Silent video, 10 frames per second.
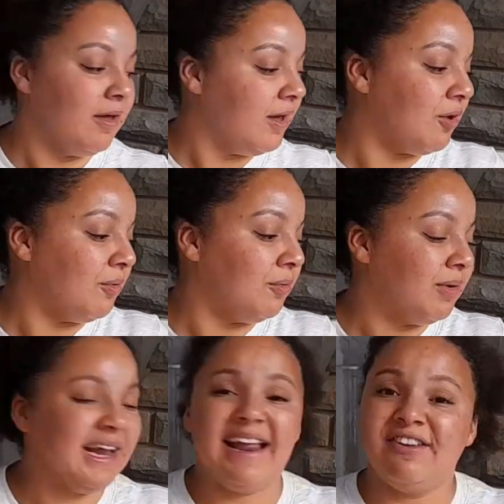So
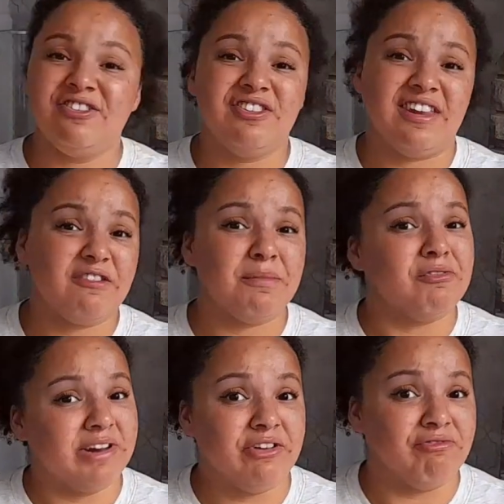he likes to just give me
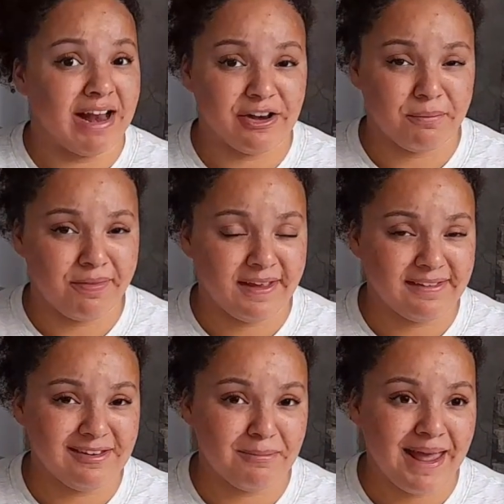really random things
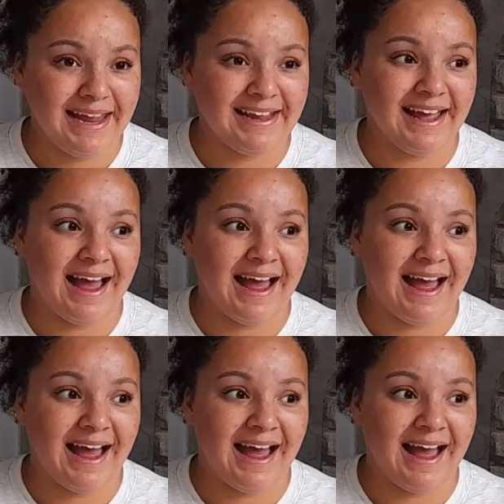to make,